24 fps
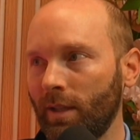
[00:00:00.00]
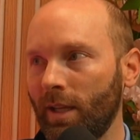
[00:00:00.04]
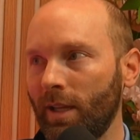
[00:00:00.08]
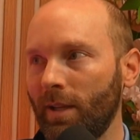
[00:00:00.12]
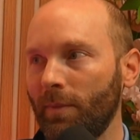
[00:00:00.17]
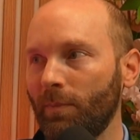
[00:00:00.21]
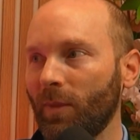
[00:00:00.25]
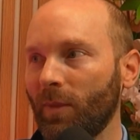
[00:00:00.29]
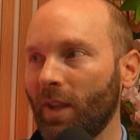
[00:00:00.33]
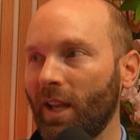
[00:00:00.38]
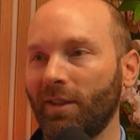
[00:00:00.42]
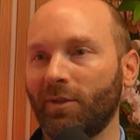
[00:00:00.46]

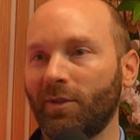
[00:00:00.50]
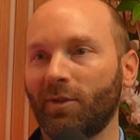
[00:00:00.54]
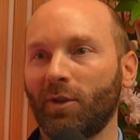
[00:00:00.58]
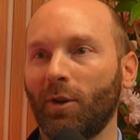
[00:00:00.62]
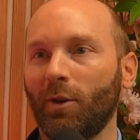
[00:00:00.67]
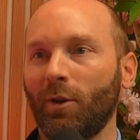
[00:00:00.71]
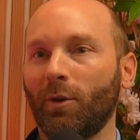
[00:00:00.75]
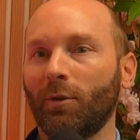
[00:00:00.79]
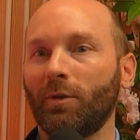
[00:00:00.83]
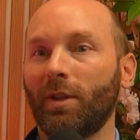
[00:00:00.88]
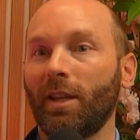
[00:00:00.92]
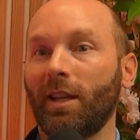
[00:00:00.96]
And
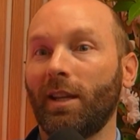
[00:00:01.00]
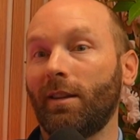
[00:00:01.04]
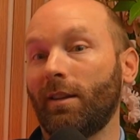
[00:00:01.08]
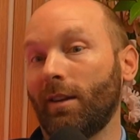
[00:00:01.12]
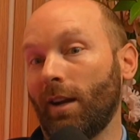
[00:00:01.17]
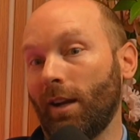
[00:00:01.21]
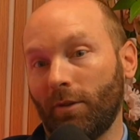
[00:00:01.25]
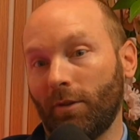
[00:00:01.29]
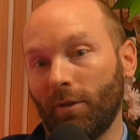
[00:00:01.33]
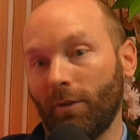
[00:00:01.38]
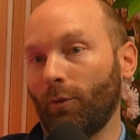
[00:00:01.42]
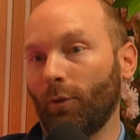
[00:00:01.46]
so they
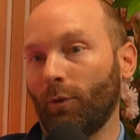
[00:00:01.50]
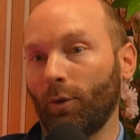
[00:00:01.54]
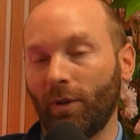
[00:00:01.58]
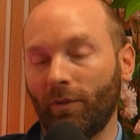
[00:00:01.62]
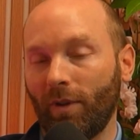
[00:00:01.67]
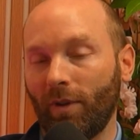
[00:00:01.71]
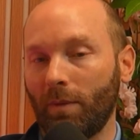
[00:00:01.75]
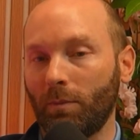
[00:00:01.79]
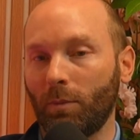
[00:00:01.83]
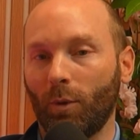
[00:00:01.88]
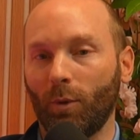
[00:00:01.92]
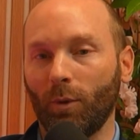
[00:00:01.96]
got their
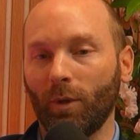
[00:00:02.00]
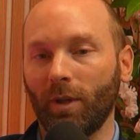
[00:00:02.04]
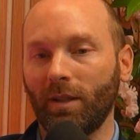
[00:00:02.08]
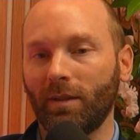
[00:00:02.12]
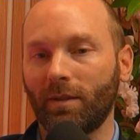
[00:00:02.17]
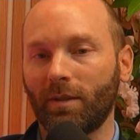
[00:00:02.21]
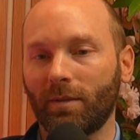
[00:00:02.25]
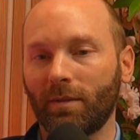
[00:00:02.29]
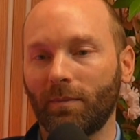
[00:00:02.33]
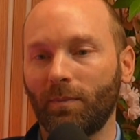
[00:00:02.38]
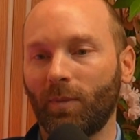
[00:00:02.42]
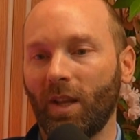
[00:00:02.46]
45
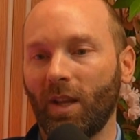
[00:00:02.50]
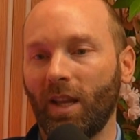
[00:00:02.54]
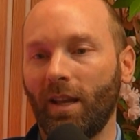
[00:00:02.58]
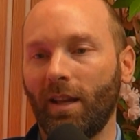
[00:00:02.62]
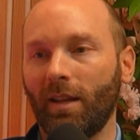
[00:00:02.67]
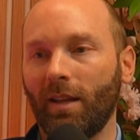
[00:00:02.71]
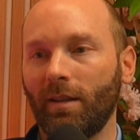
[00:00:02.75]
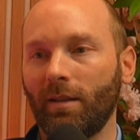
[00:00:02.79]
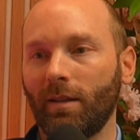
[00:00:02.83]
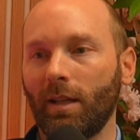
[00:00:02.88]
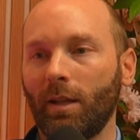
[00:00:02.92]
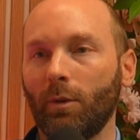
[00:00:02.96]
points.
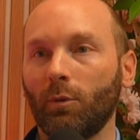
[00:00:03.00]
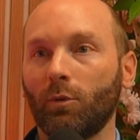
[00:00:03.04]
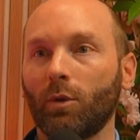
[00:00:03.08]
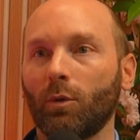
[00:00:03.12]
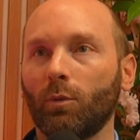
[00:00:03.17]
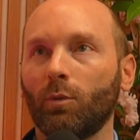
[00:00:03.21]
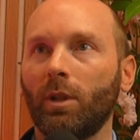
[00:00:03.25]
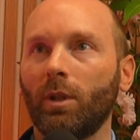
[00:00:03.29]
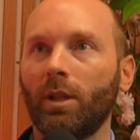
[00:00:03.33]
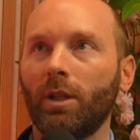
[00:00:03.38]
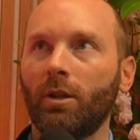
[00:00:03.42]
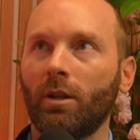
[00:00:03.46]
And it was a
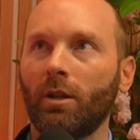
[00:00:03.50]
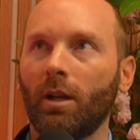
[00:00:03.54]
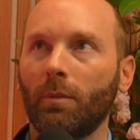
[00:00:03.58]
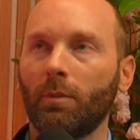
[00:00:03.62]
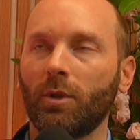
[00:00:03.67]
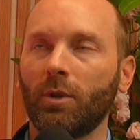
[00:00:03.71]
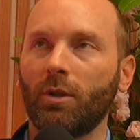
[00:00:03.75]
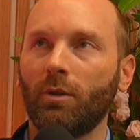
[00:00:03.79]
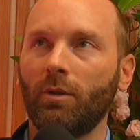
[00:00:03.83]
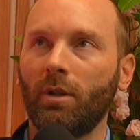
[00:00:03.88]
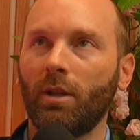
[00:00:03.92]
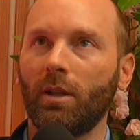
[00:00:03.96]
really good
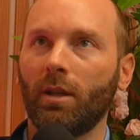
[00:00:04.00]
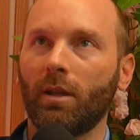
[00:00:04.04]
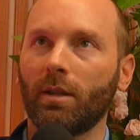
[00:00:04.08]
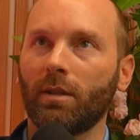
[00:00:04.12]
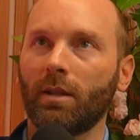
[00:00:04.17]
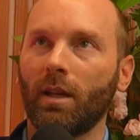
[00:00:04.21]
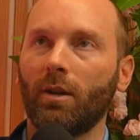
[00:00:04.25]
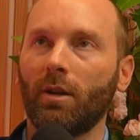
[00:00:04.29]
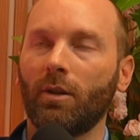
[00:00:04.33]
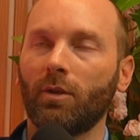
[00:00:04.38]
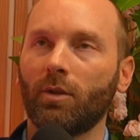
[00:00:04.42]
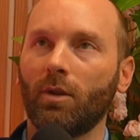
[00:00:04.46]
opportunity because I
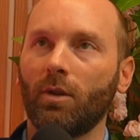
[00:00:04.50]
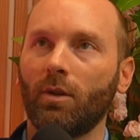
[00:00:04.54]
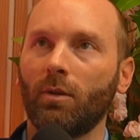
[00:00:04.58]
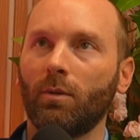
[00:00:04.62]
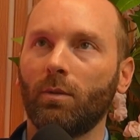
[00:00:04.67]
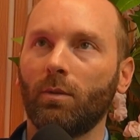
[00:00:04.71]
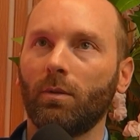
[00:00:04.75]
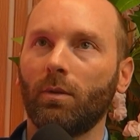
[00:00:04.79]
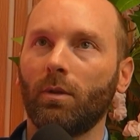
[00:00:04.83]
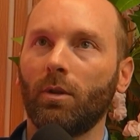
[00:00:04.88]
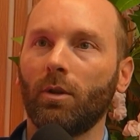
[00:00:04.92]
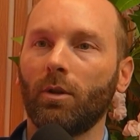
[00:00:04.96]
also
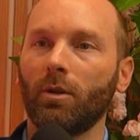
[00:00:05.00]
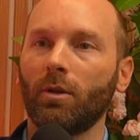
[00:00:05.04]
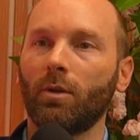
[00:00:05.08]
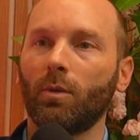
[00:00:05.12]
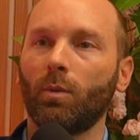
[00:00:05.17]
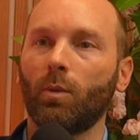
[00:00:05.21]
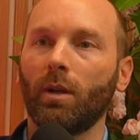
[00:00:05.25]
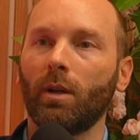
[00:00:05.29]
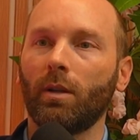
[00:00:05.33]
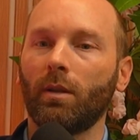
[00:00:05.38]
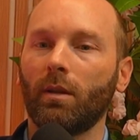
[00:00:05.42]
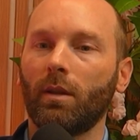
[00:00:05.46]
learned
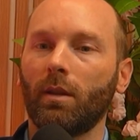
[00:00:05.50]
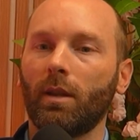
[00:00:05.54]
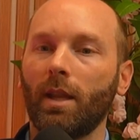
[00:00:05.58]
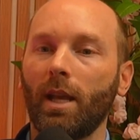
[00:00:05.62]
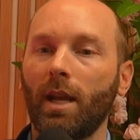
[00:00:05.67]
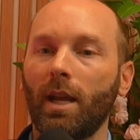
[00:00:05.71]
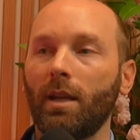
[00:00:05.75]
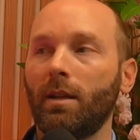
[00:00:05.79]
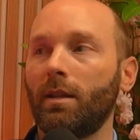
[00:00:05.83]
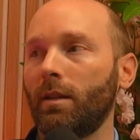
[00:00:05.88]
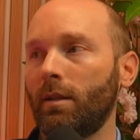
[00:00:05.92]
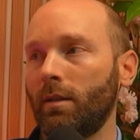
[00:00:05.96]
what
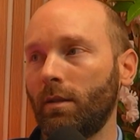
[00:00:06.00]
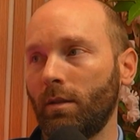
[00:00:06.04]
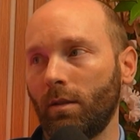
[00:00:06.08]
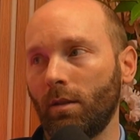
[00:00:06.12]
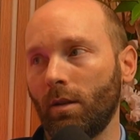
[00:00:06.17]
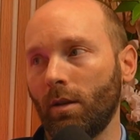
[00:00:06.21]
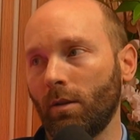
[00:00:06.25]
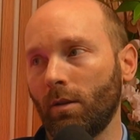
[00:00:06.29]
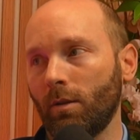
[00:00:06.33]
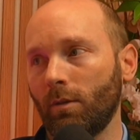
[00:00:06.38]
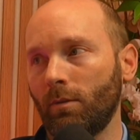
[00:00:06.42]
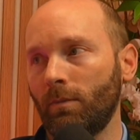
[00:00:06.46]
they didn't
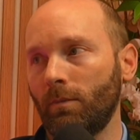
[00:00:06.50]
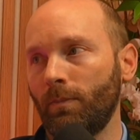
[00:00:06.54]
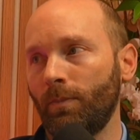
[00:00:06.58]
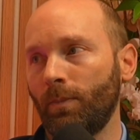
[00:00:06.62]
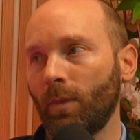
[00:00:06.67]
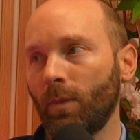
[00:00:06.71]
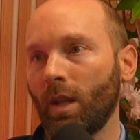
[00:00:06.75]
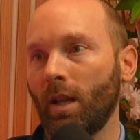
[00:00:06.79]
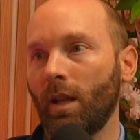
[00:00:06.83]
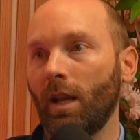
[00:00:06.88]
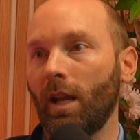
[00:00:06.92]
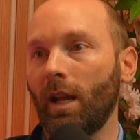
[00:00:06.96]
know.
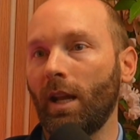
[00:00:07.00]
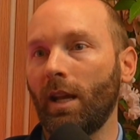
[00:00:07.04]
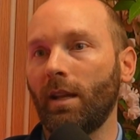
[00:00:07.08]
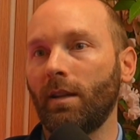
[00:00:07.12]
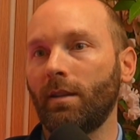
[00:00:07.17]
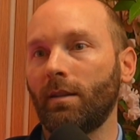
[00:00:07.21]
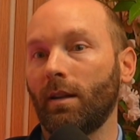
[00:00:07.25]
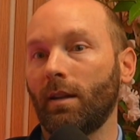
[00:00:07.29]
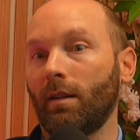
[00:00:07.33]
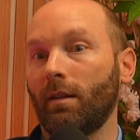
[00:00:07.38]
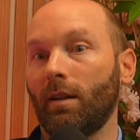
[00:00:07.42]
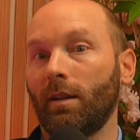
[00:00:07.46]
And
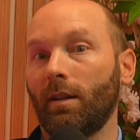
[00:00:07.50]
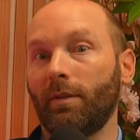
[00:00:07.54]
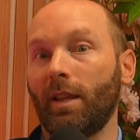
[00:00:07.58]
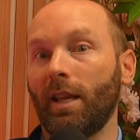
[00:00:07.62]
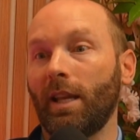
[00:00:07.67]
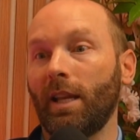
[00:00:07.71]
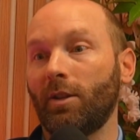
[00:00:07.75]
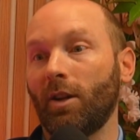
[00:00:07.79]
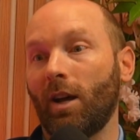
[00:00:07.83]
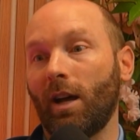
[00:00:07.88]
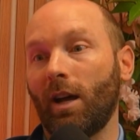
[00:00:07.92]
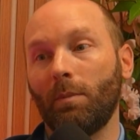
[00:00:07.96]
they
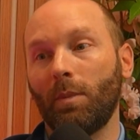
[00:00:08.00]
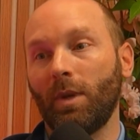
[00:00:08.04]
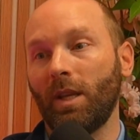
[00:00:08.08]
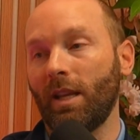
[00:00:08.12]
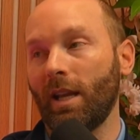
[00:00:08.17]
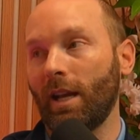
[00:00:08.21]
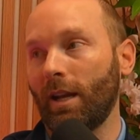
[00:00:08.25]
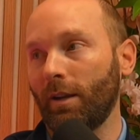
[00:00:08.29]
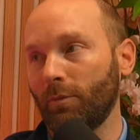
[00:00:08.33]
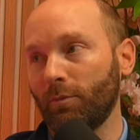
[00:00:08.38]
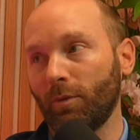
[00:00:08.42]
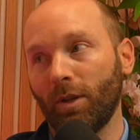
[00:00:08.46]
taught me how
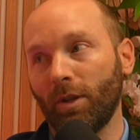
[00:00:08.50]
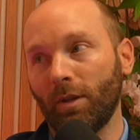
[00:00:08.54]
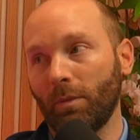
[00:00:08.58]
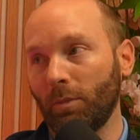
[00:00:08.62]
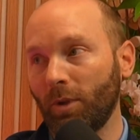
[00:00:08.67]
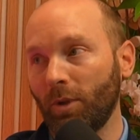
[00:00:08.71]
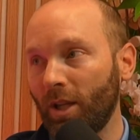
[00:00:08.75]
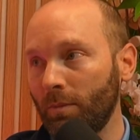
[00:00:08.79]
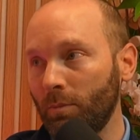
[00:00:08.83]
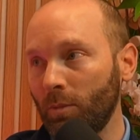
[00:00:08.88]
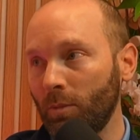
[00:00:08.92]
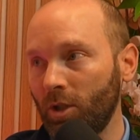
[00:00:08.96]
to run the
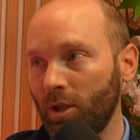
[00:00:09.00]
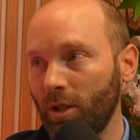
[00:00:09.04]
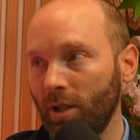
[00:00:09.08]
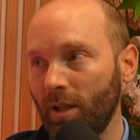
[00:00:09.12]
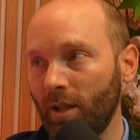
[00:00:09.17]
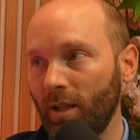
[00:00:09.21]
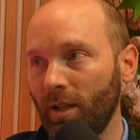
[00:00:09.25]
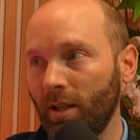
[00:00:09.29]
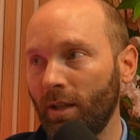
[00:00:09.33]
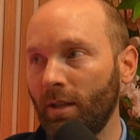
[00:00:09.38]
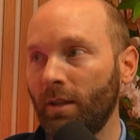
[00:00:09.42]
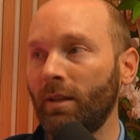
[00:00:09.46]
blood
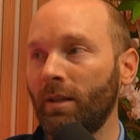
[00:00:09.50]
machine